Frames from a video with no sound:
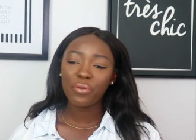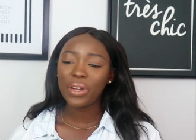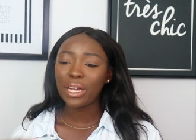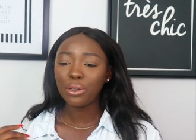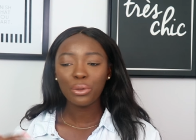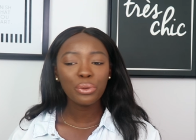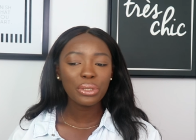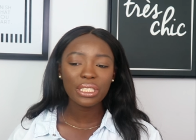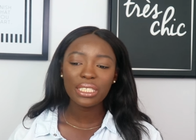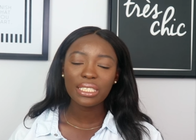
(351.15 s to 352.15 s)
If I can
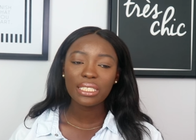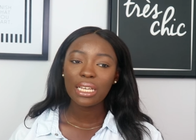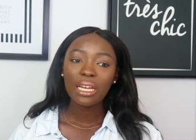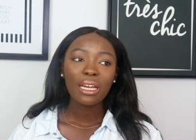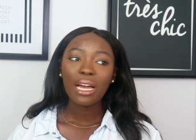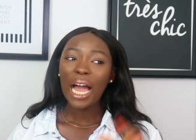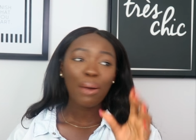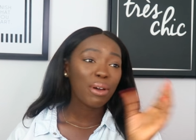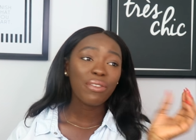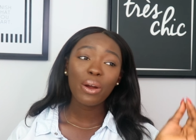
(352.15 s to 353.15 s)
lose this,
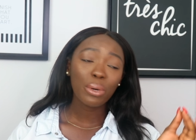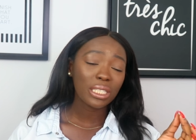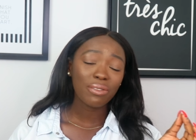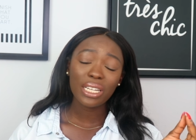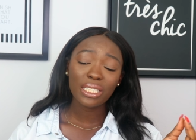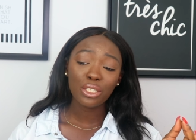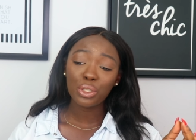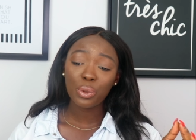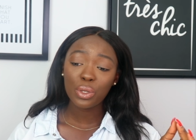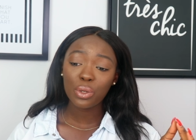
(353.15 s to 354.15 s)
however, whatever it is
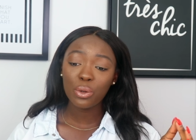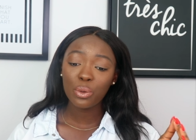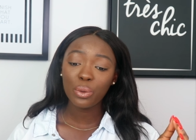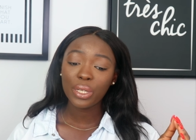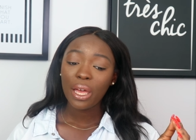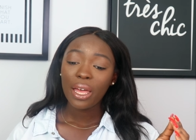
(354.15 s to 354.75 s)
you want to lose,